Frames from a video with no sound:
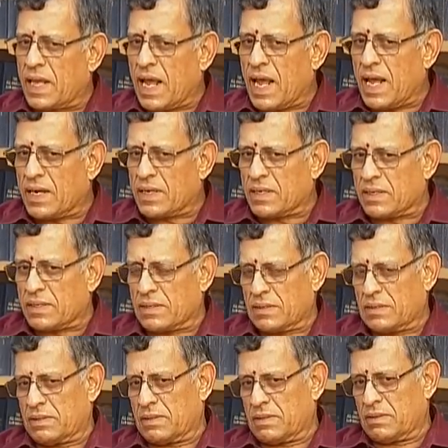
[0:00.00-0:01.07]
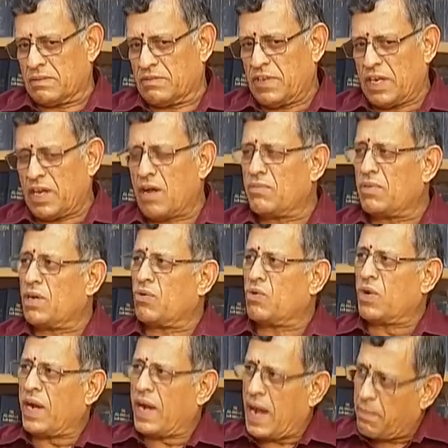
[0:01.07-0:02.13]
cash will come
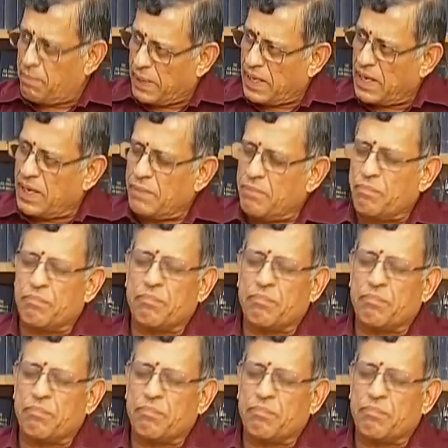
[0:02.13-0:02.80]
down rapidly,